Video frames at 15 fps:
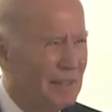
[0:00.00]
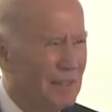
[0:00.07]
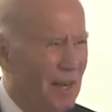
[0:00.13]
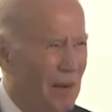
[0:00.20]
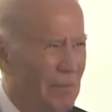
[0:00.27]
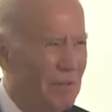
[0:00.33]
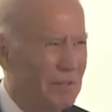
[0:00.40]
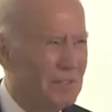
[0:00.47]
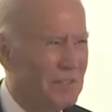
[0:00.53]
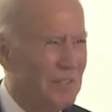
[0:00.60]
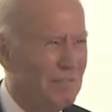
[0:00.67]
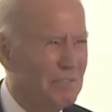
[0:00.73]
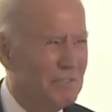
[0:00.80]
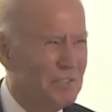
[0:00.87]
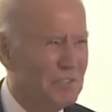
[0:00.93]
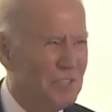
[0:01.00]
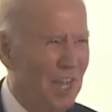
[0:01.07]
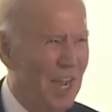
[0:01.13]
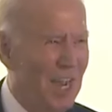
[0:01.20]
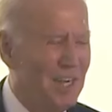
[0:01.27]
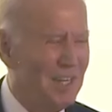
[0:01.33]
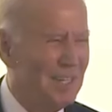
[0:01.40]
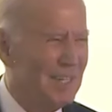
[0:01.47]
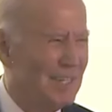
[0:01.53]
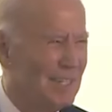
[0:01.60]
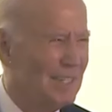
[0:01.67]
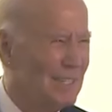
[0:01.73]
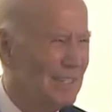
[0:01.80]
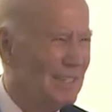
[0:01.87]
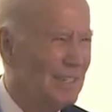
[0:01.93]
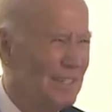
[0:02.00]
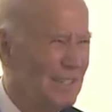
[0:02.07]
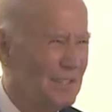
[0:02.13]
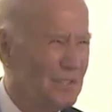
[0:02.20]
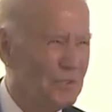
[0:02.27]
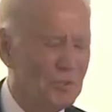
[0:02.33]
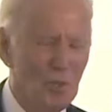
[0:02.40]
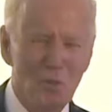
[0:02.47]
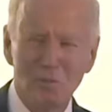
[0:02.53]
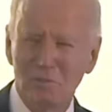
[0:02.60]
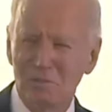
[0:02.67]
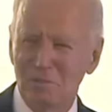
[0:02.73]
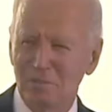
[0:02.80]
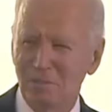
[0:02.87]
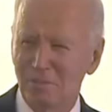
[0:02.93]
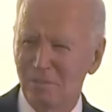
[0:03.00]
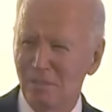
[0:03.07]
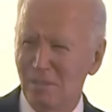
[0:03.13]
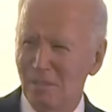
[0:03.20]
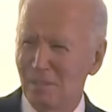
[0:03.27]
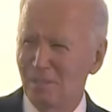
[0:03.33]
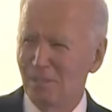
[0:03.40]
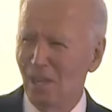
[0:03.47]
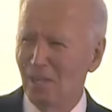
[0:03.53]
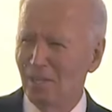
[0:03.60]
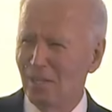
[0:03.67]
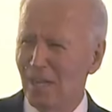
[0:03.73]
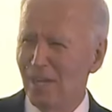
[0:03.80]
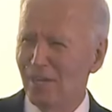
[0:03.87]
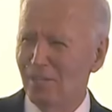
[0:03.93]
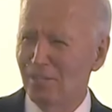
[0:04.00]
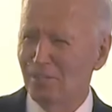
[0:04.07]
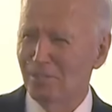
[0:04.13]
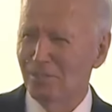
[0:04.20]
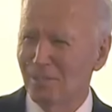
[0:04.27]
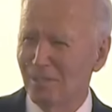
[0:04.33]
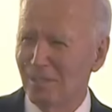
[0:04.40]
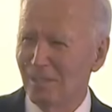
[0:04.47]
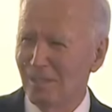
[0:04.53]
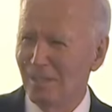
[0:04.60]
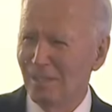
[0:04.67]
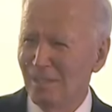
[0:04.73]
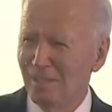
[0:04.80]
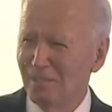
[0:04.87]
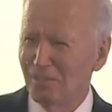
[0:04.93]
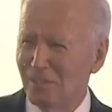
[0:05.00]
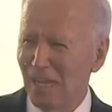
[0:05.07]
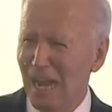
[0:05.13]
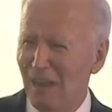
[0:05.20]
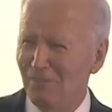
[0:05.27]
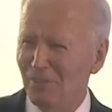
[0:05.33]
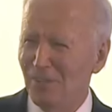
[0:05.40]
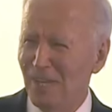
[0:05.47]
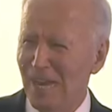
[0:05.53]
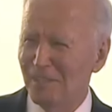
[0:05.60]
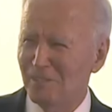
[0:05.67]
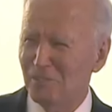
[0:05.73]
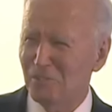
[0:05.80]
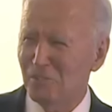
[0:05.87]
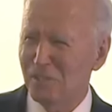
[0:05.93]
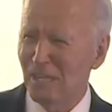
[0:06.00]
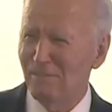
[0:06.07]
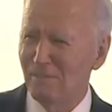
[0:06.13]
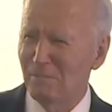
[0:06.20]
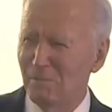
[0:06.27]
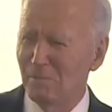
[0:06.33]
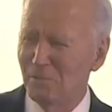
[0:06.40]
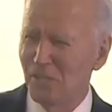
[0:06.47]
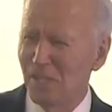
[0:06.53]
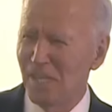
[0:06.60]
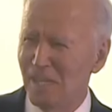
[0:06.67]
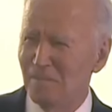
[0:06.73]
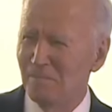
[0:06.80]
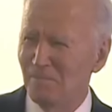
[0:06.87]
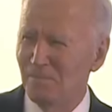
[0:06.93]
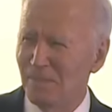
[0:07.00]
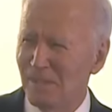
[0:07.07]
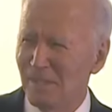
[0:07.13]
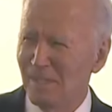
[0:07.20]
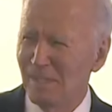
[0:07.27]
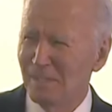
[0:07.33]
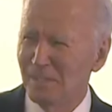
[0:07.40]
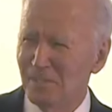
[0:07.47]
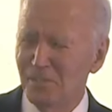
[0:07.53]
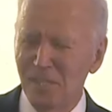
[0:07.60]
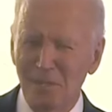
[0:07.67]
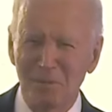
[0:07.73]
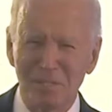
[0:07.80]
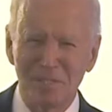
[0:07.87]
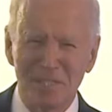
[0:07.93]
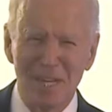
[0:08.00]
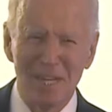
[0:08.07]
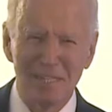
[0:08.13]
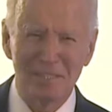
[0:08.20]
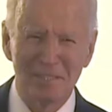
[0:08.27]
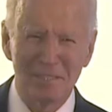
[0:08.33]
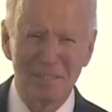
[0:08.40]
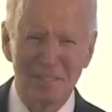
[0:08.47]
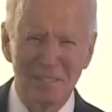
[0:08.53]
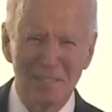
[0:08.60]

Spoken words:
government, civil society, students, young leaders, staff of the National Slavery Museum, distinguished guests.